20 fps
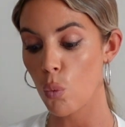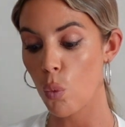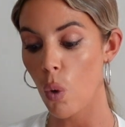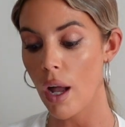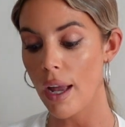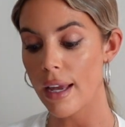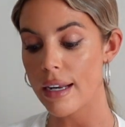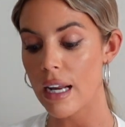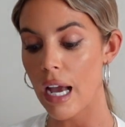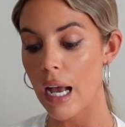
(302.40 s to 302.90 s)

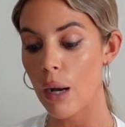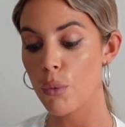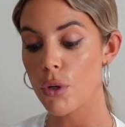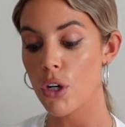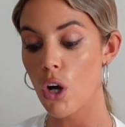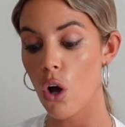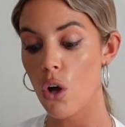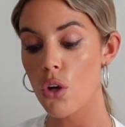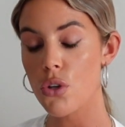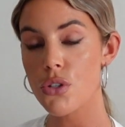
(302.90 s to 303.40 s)
one, I
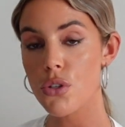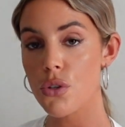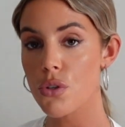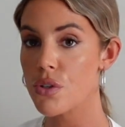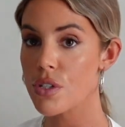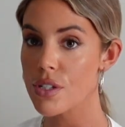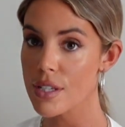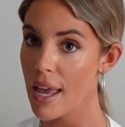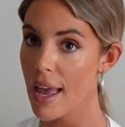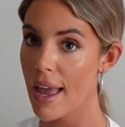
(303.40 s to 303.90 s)
would also
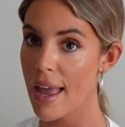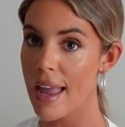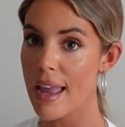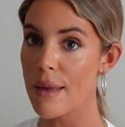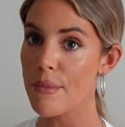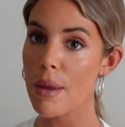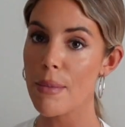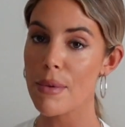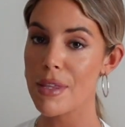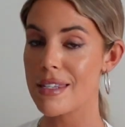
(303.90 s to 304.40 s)
say,
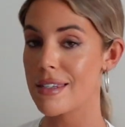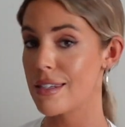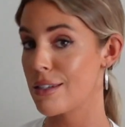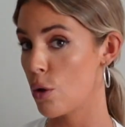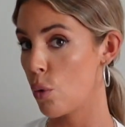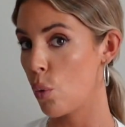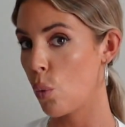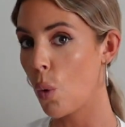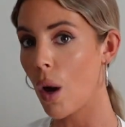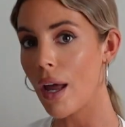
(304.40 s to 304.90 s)
maybe this is
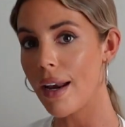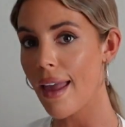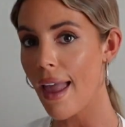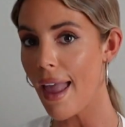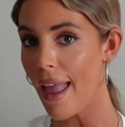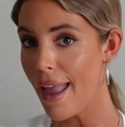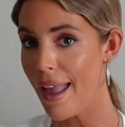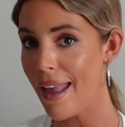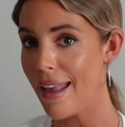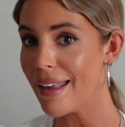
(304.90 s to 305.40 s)

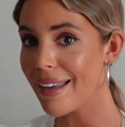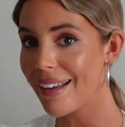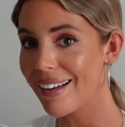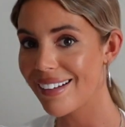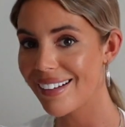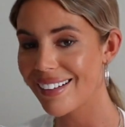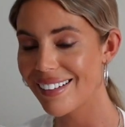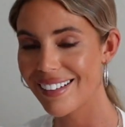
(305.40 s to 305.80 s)
1A,